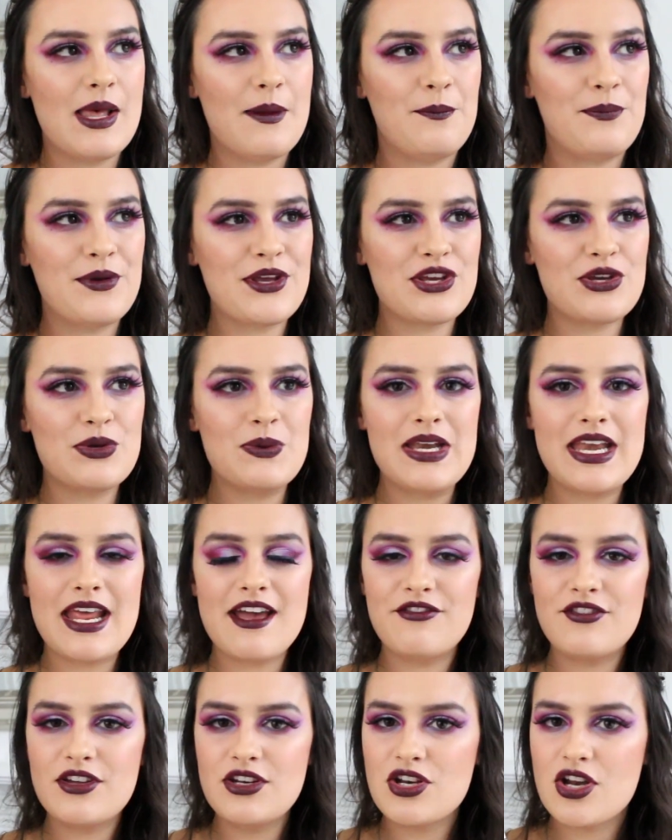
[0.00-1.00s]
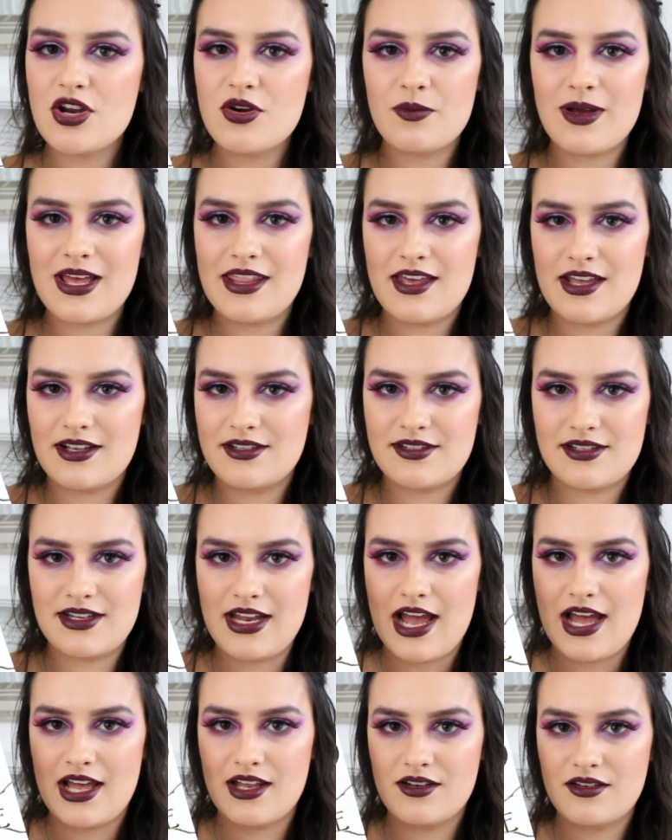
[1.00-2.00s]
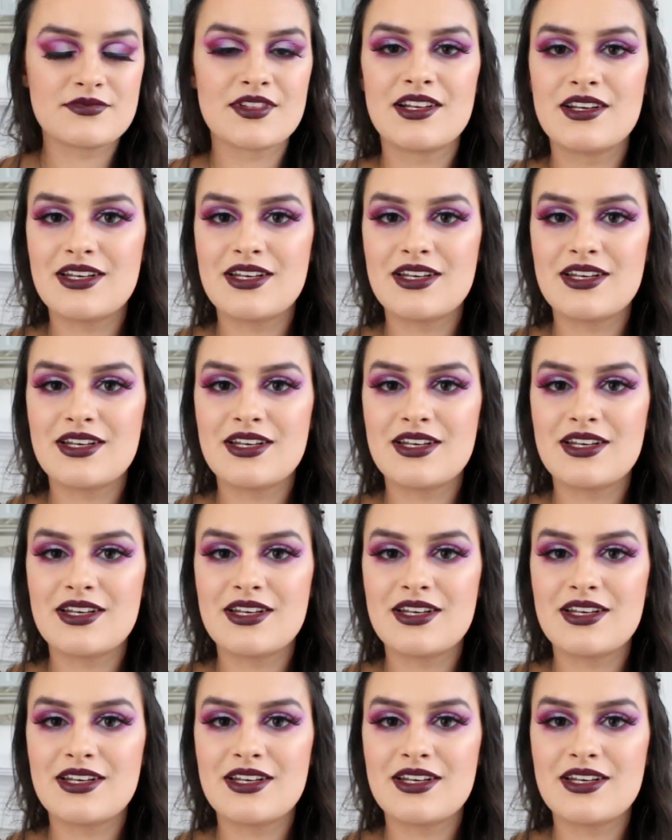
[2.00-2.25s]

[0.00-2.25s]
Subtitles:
but you never know where they stand.